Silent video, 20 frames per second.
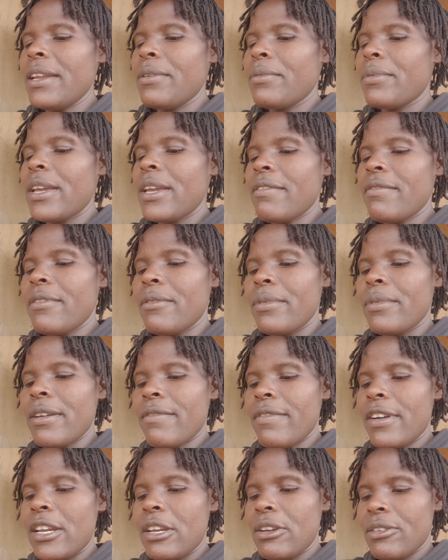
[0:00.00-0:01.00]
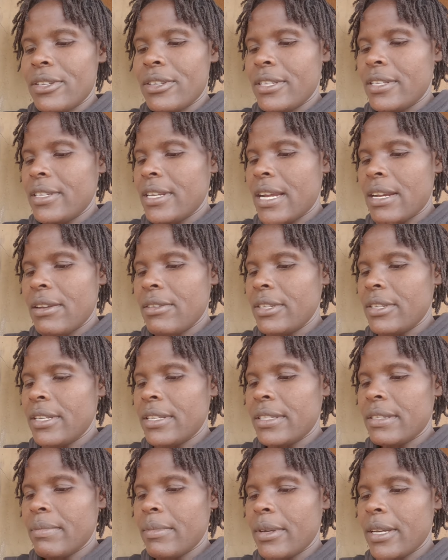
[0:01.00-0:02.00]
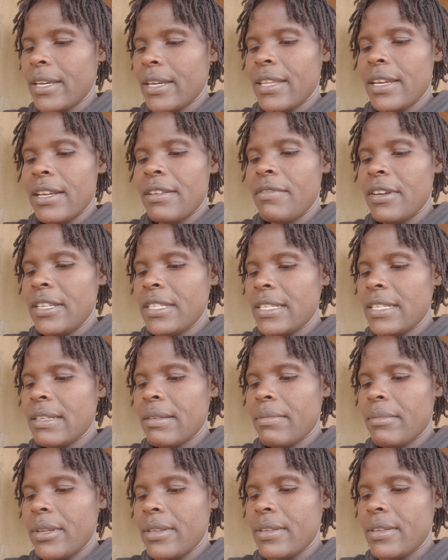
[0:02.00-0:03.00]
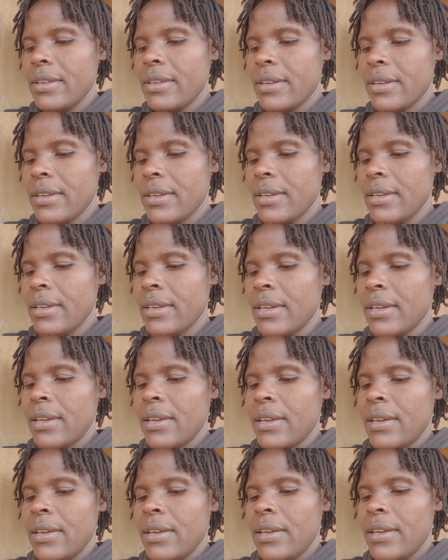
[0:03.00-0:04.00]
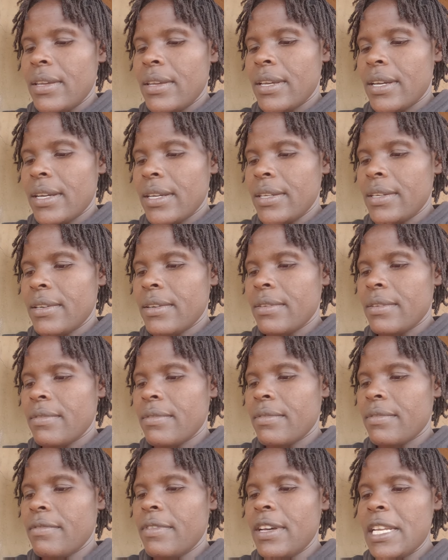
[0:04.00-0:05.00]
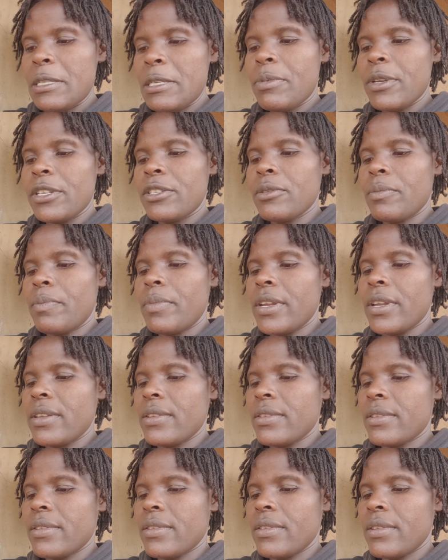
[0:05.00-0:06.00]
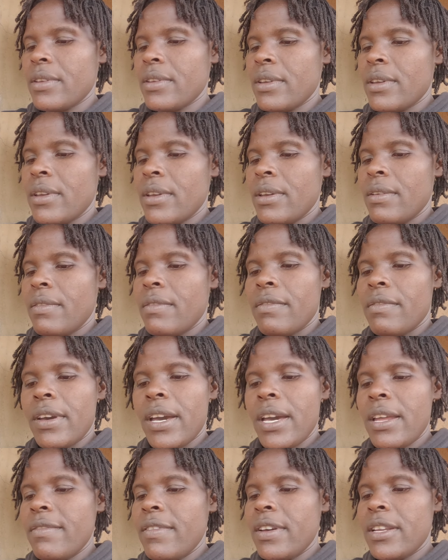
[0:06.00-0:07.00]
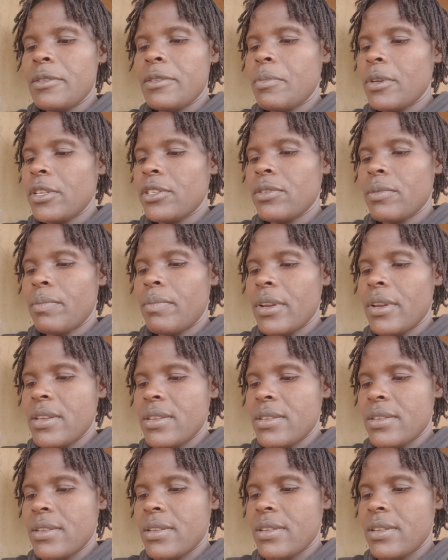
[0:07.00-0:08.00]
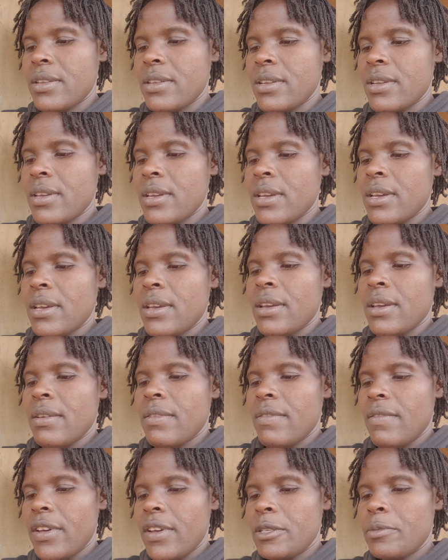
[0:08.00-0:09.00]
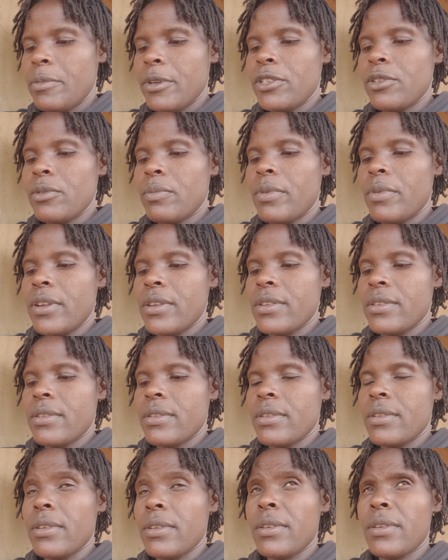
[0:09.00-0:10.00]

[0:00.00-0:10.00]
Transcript: we have a lot in Jamaica. The adventure is amazing. Yeah. Very special place. Very, very special place. A special place,